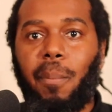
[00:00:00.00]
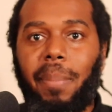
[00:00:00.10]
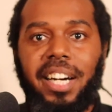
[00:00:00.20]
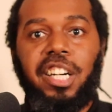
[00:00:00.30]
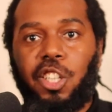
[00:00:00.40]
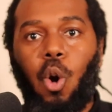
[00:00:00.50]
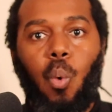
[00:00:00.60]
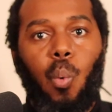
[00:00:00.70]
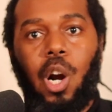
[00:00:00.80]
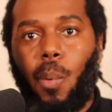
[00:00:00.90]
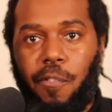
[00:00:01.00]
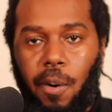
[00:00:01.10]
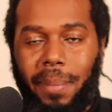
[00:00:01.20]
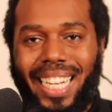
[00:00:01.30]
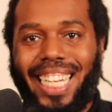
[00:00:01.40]
but you don't run away
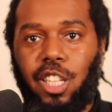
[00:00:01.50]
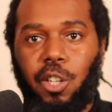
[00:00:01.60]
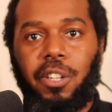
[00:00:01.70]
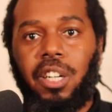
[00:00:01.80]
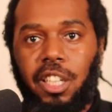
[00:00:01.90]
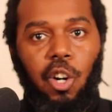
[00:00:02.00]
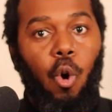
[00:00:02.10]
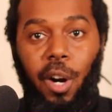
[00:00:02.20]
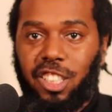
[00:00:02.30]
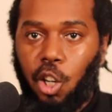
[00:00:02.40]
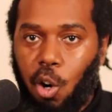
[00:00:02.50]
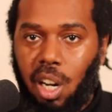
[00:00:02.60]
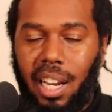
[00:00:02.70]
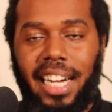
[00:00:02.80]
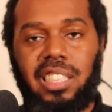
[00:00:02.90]
from it either or
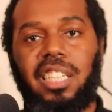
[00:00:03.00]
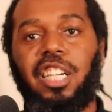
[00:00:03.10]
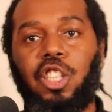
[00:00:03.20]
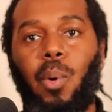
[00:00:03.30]
internalize it.